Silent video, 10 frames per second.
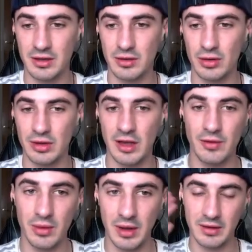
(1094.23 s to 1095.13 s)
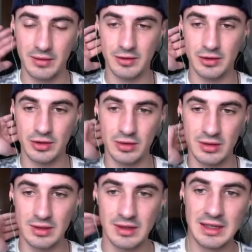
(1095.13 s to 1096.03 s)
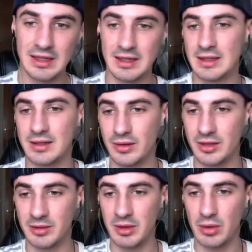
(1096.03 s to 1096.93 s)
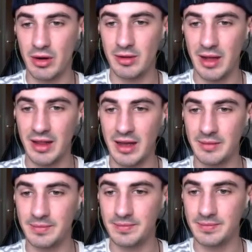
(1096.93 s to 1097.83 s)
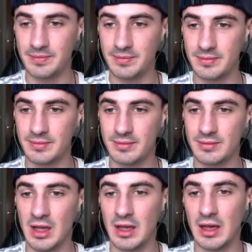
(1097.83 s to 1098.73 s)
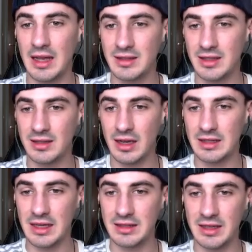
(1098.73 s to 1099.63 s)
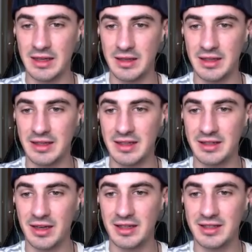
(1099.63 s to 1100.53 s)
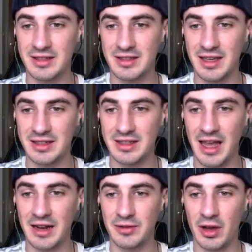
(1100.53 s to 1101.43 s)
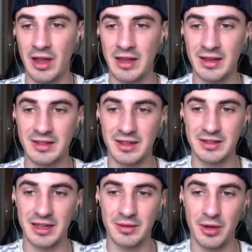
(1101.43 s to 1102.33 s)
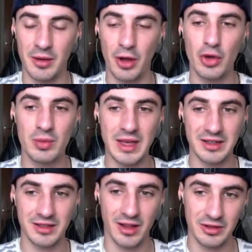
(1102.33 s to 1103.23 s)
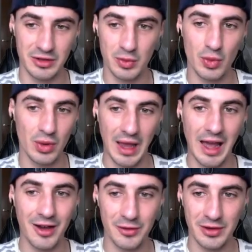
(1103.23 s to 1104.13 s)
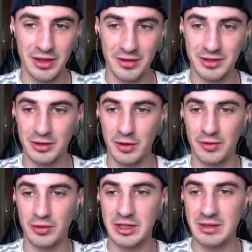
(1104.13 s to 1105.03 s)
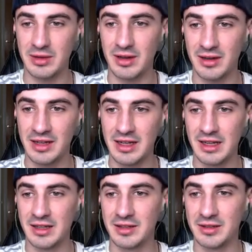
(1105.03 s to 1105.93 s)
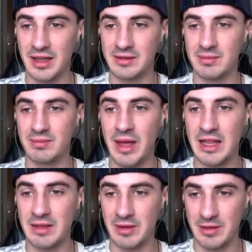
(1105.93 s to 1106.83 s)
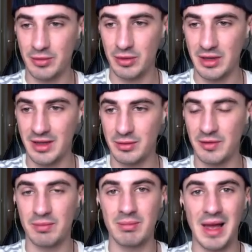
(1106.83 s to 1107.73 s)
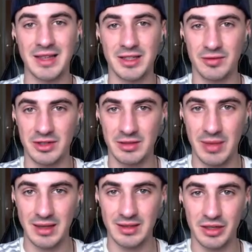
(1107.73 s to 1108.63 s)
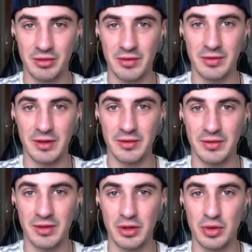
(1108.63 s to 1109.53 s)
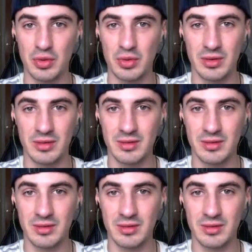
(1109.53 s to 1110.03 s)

gone the other way for sure. Always a bit worried about that. As this guy says here, this guy says he's scared of dying. As I said, I hope he gets to like just walk out of here scot-free, but there's many people here with massive respect to Griffith who,